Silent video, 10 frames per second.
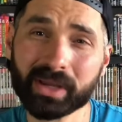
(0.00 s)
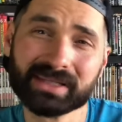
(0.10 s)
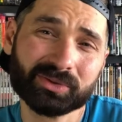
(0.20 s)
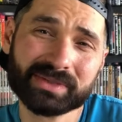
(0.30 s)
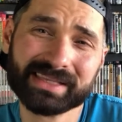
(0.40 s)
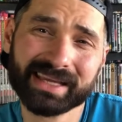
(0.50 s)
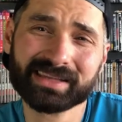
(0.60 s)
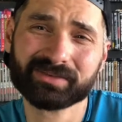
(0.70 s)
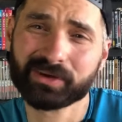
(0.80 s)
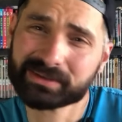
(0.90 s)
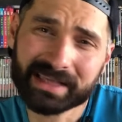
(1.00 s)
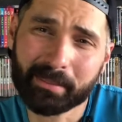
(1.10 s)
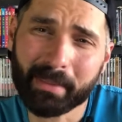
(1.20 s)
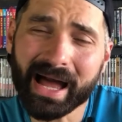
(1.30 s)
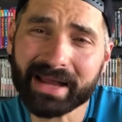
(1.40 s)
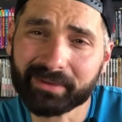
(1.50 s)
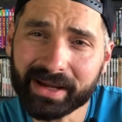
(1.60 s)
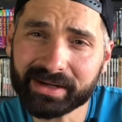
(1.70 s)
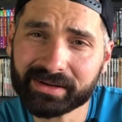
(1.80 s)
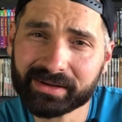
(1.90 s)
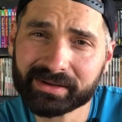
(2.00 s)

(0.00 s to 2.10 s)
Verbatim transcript: Okay, it's always the kids' fault. It's not mine, right?